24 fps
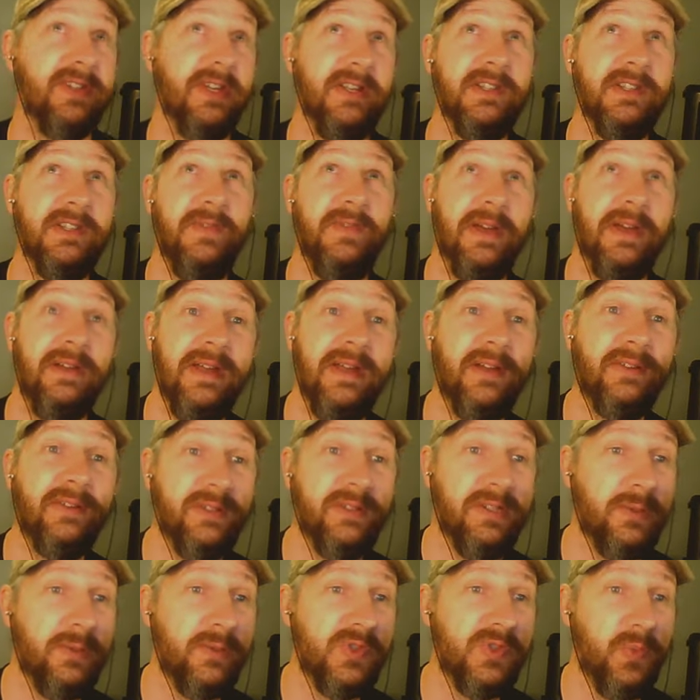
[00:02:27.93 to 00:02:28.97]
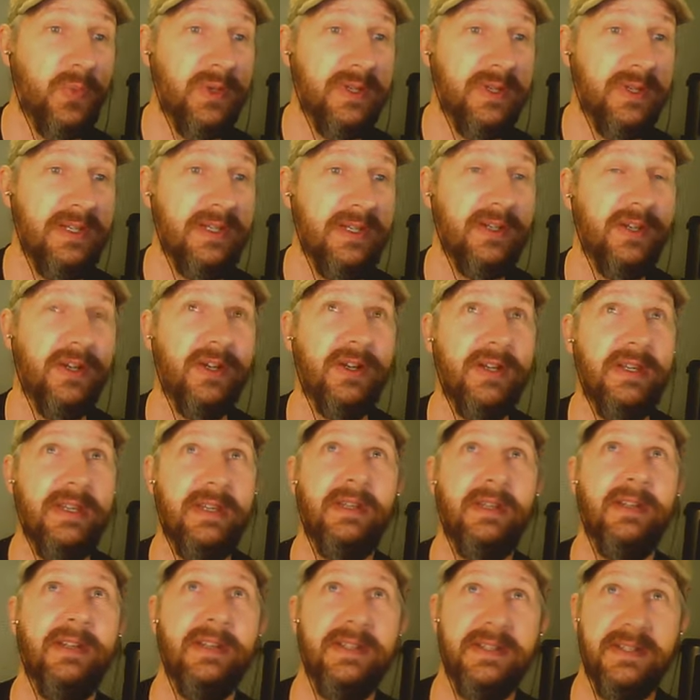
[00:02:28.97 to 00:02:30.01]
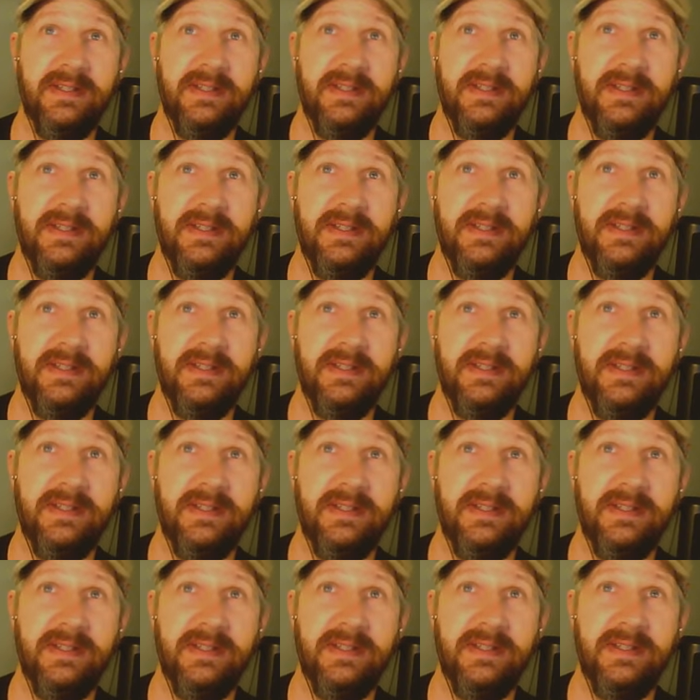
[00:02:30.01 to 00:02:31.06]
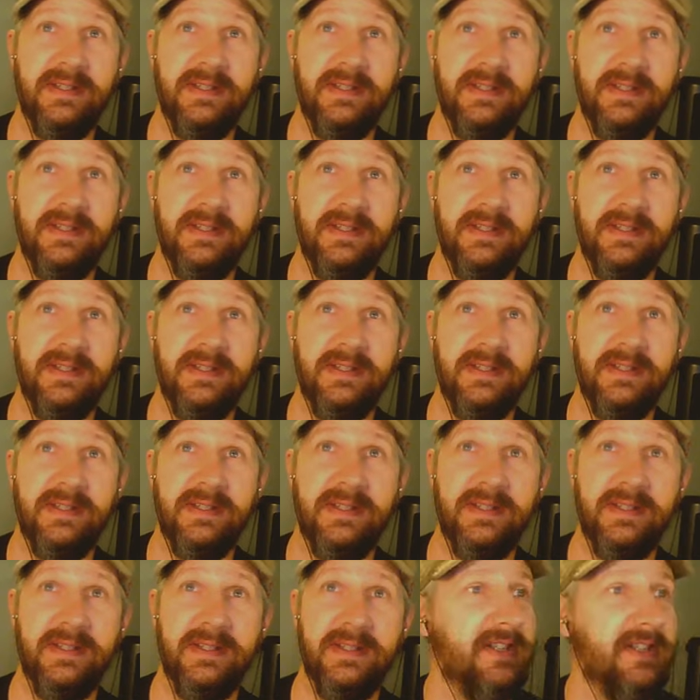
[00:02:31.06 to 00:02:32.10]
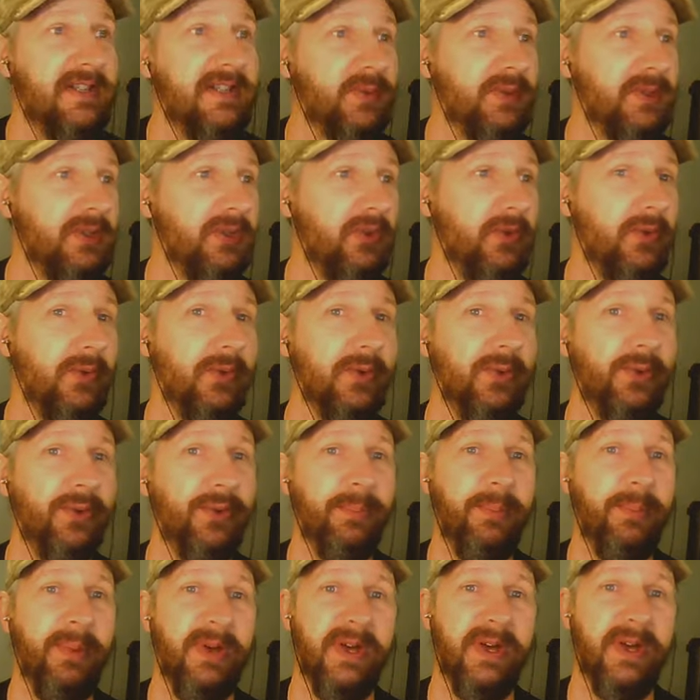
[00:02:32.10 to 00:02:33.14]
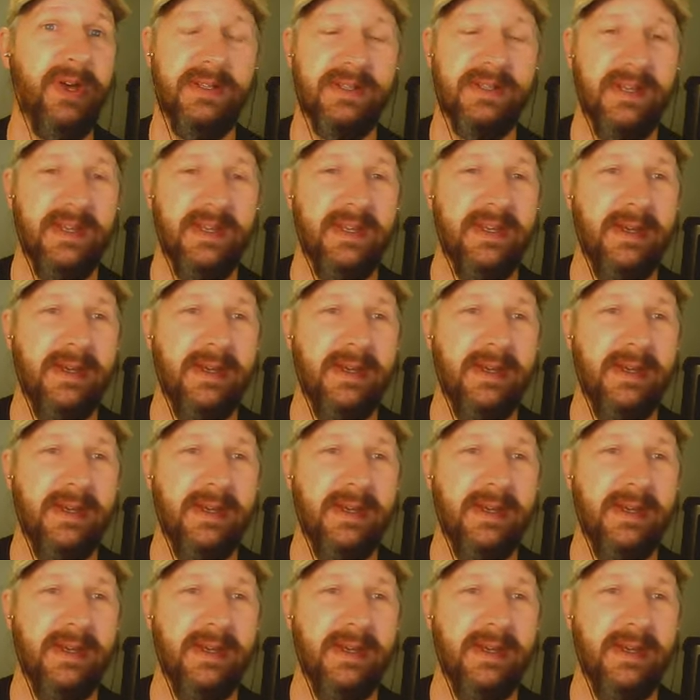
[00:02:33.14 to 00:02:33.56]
I just found out that there was one here in the, in the city that I live in, and that's really cool, but...